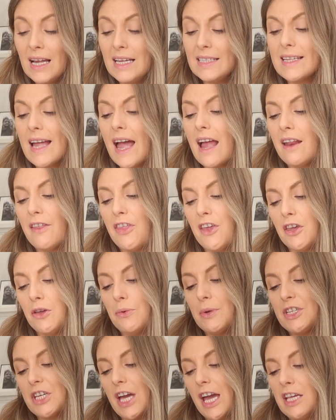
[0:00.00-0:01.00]
Is there anything
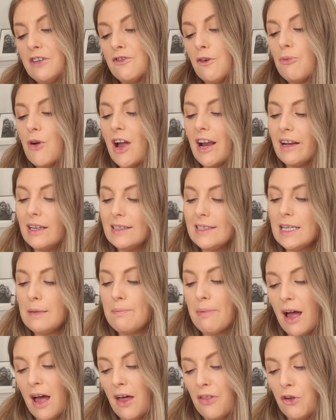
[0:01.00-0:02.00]
you would change for pregnancy,
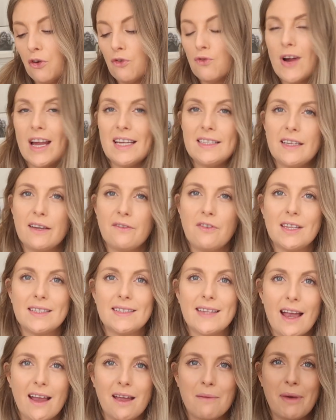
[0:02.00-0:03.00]
birth or raising for the
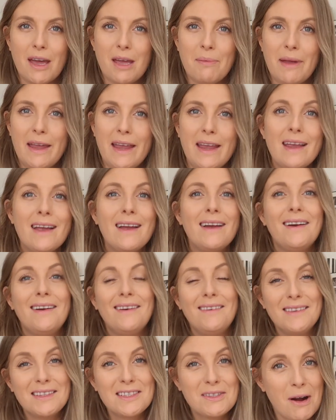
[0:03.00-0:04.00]
second baby?
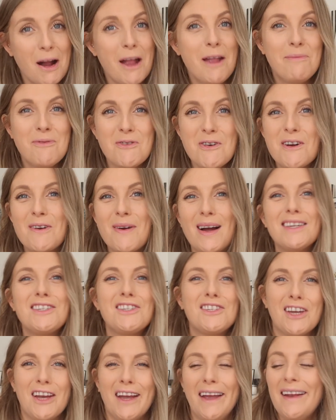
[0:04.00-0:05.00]
That's quite a broad
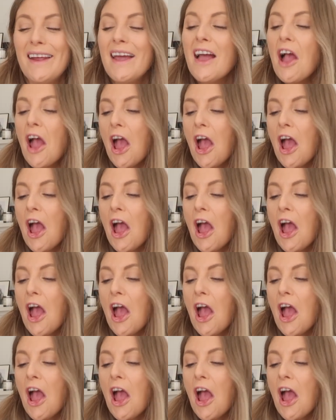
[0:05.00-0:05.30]
question.